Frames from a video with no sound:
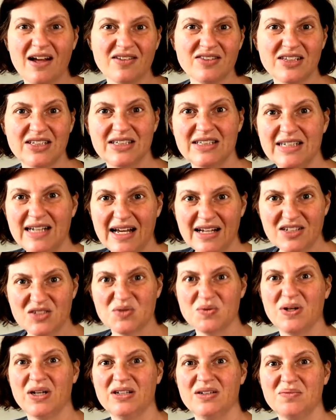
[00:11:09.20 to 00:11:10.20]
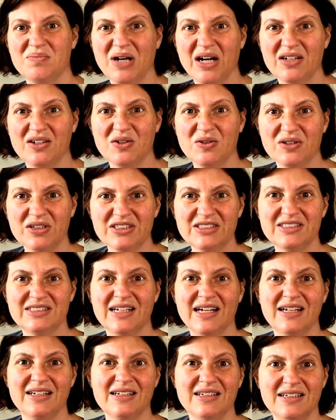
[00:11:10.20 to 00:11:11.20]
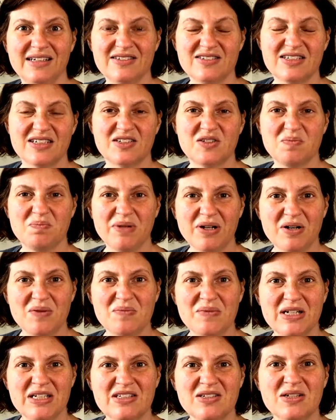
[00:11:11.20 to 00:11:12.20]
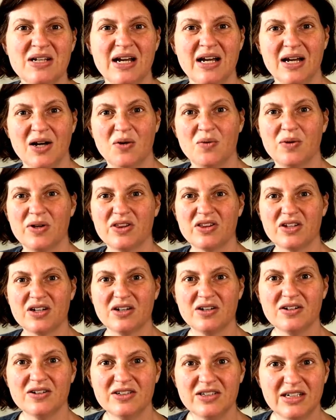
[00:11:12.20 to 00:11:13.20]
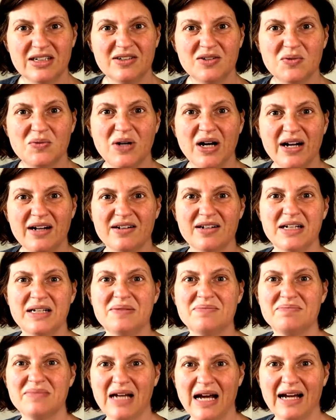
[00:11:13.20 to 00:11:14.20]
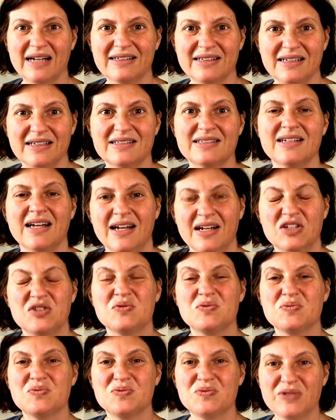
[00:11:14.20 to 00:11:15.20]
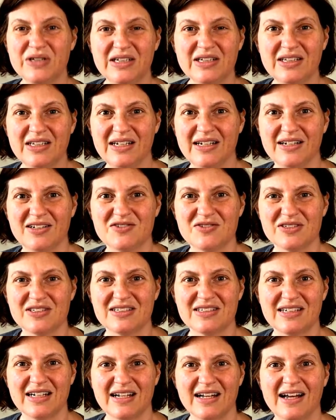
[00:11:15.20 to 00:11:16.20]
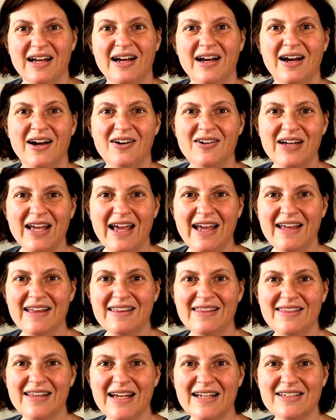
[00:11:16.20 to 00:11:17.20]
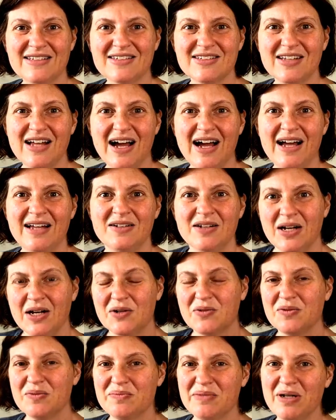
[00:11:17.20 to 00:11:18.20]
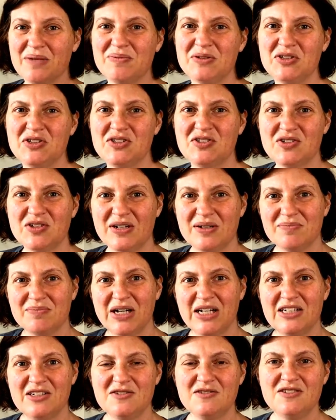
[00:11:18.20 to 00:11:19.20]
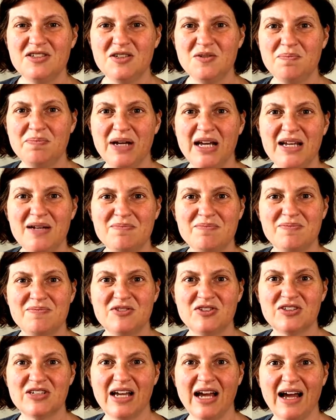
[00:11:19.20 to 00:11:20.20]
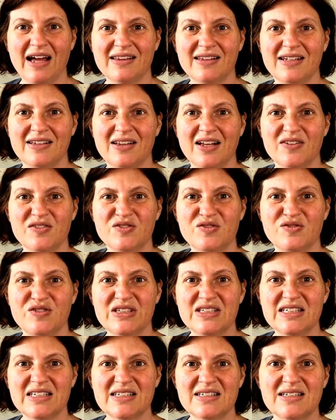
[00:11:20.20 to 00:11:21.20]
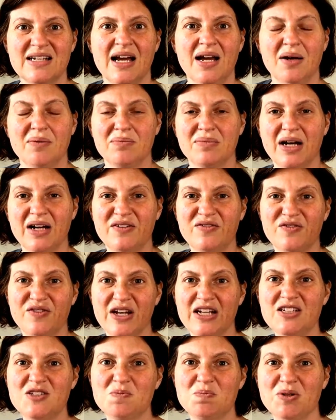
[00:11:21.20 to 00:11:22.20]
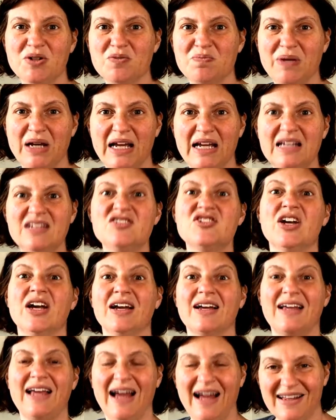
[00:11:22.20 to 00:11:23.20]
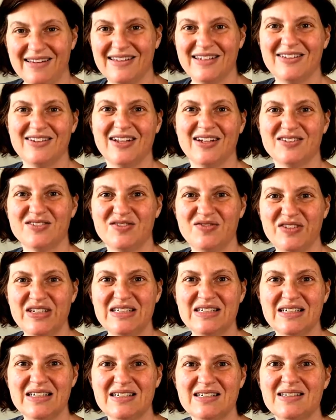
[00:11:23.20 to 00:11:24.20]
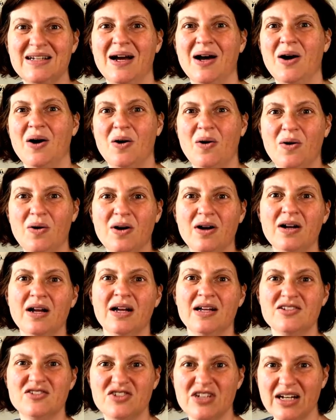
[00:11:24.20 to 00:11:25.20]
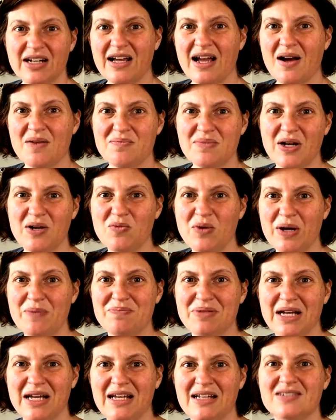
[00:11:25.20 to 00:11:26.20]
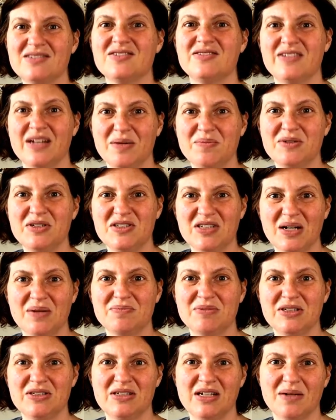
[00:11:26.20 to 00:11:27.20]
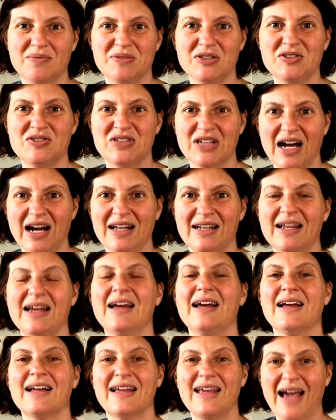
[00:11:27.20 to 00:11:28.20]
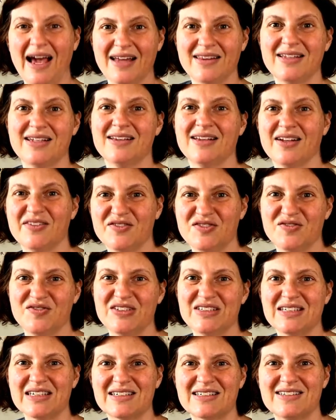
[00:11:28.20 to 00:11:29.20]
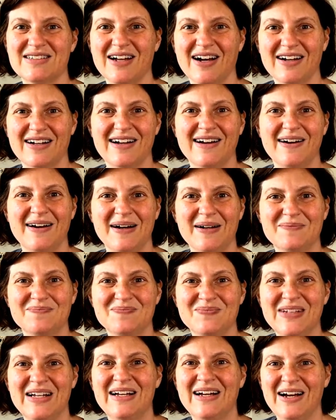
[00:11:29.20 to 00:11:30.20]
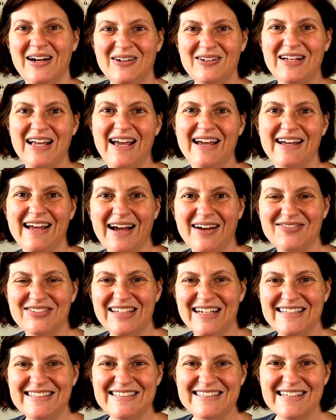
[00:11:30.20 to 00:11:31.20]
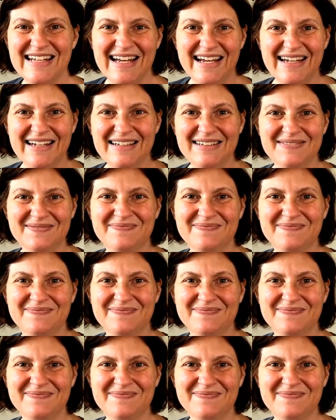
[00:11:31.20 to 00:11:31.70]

out the next one about Orsted and his experiments with current and a wire and magnets. Really interesting. Okay, thanks a lot. Remember to join my YouTube page, Kathy Loves Physics, my Facebook page, Kathy Loves Physics, or check out my webpage, www.kathylovesphysics.com. Okay, have a nice day.